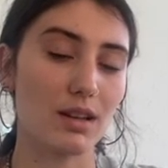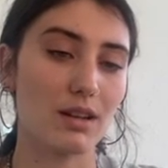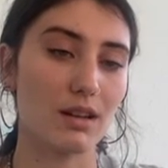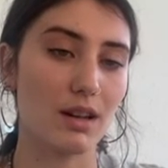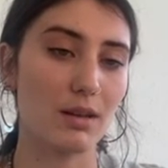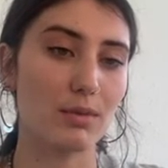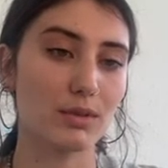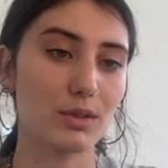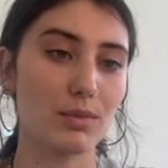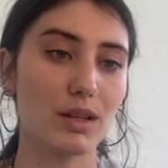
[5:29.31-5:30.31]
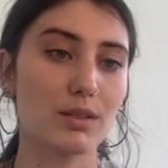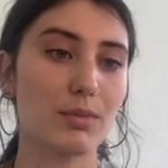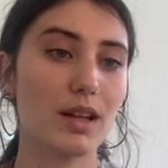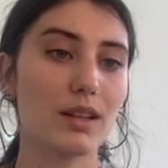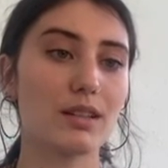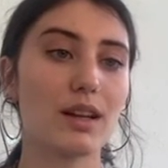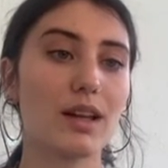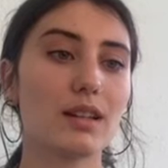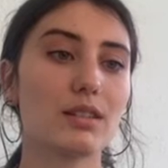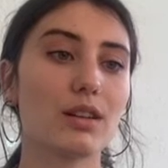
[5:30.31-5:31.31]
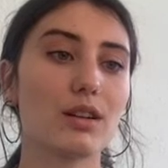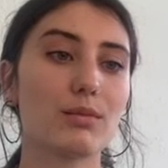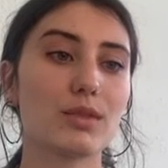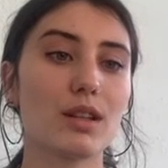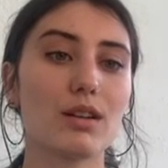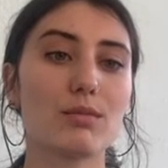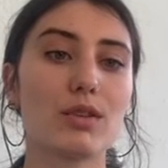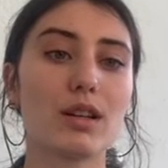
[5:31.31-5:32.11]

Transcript: and unable to be explained in any terms that are more